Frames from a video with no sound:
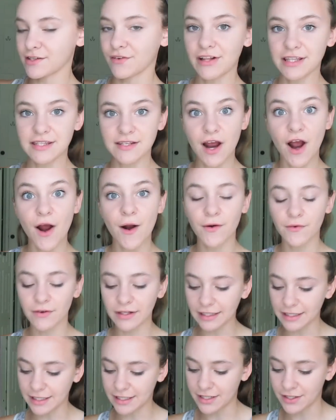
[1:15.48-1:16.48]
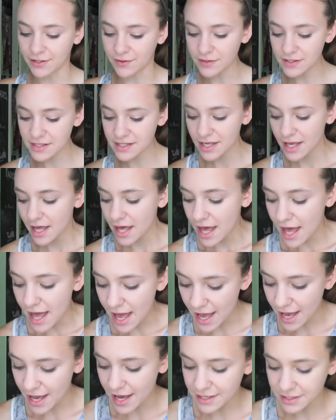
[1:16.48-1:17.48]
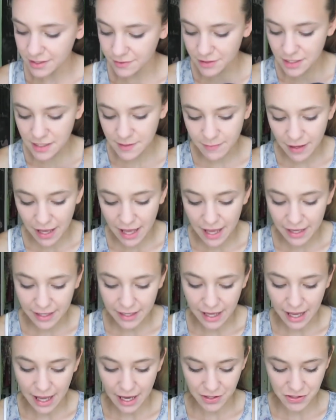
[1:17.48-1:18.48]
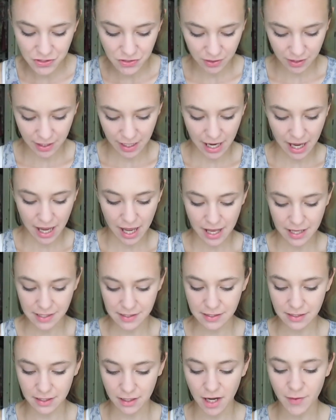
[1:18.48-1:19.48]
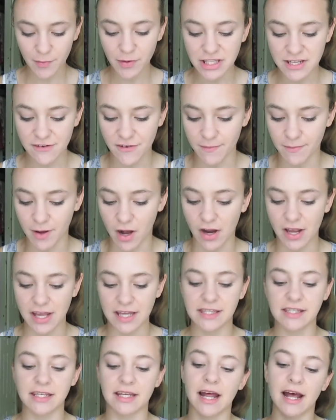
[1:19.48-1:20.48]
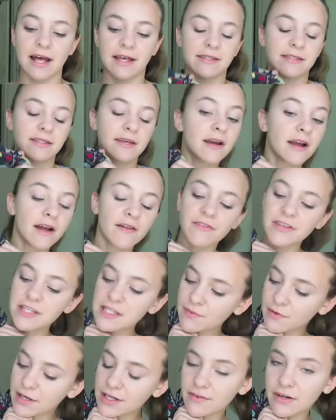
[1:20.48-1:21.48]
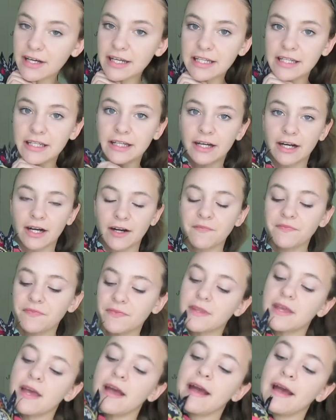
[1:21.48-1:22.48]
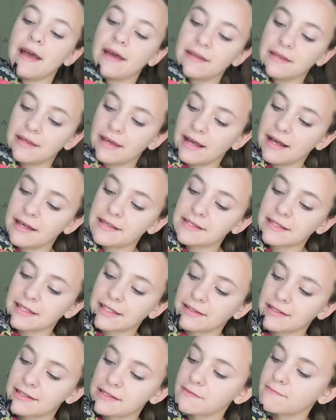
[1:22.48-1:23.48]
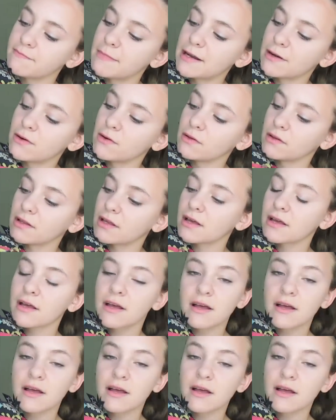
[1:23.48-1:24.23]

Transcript: so that's really cute. And this bag actually has a couple different pockets. It has this one right here, and it has like this metal